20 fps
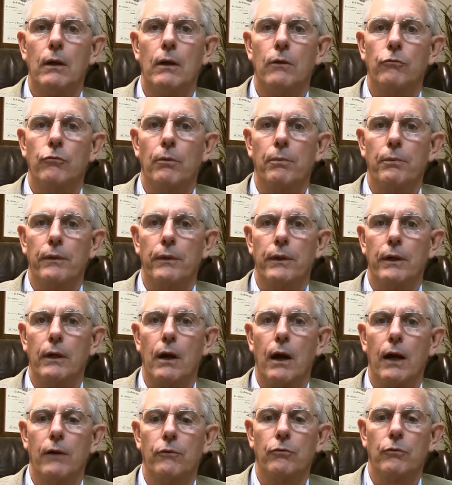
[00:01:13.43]
something that
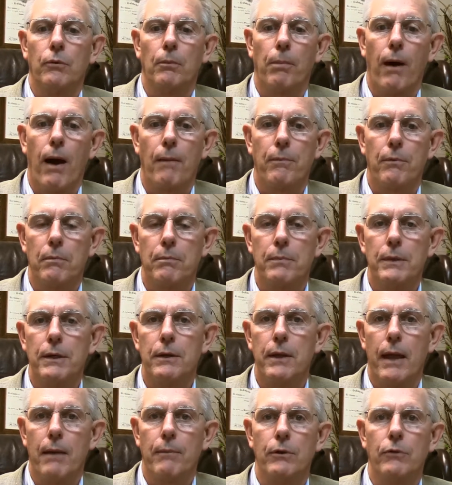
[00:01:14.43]
causes the property to be
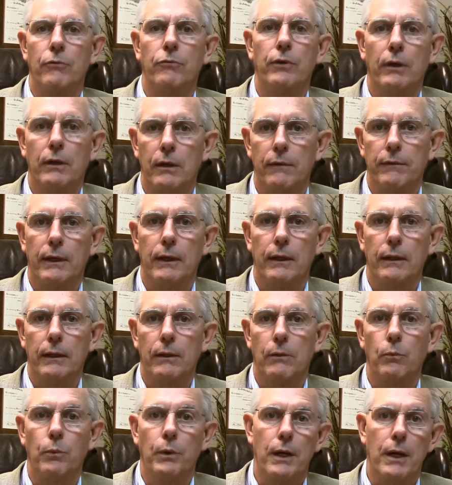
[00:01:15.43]
damaged significantly,
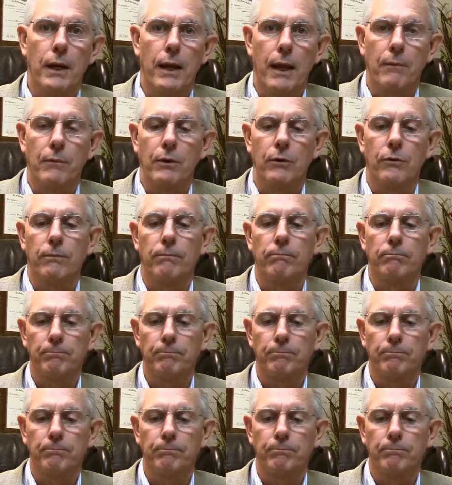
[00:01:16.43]
wind damage.